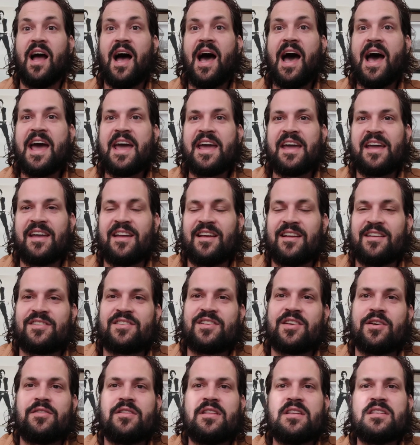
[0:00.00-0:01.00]
Hi,
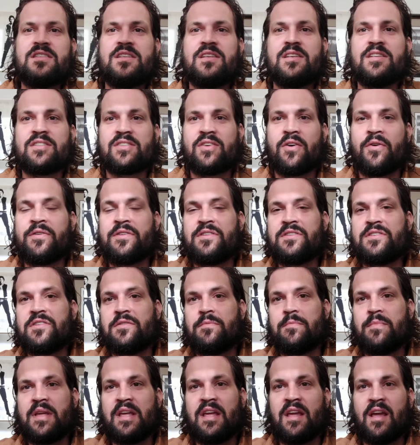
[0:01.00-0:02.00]
so this is going to
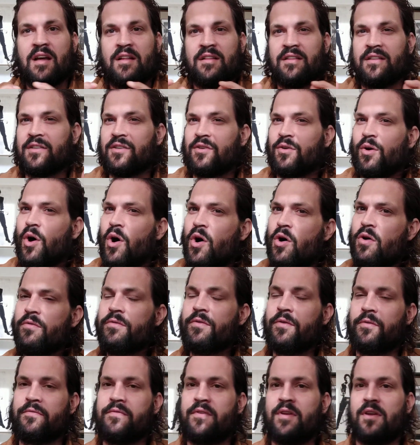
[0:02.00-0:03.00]
be a little
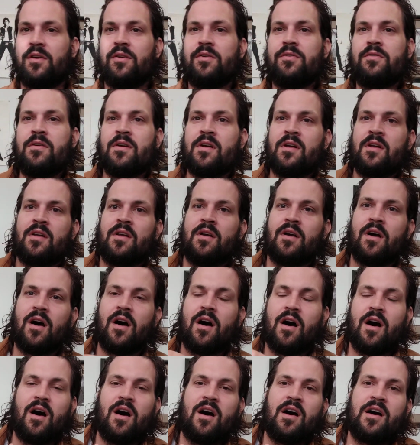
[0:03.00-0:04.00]
overview
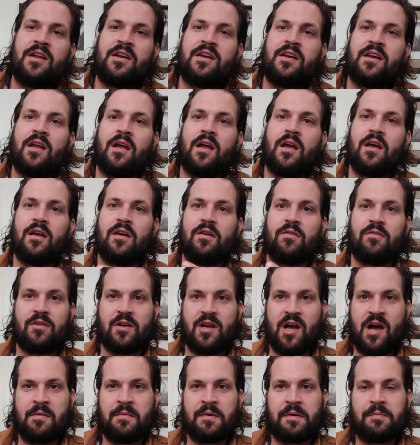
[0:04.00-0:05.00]
on
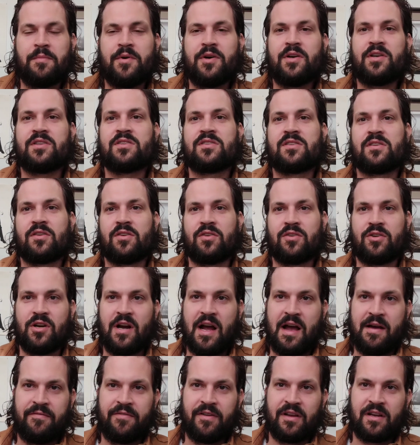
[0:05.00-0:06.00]
comic books,
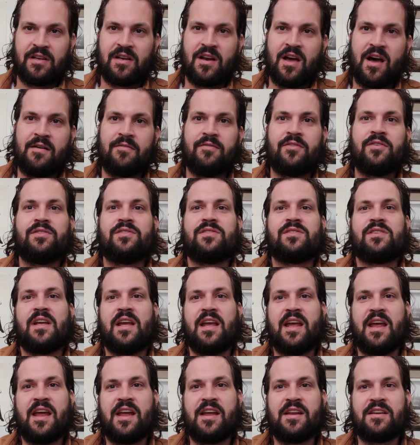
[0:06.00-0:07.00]
graphic novels,
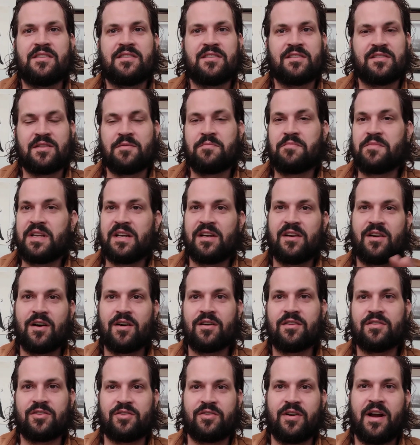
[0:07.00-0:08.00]
and something
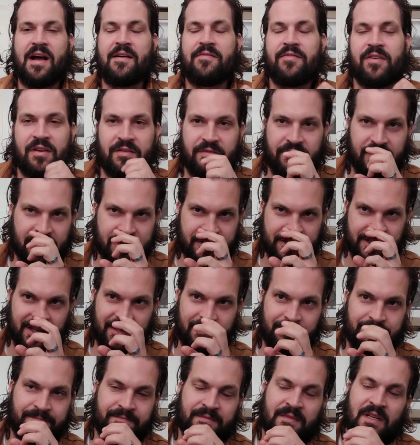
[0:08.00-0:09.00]
called graphic fiction.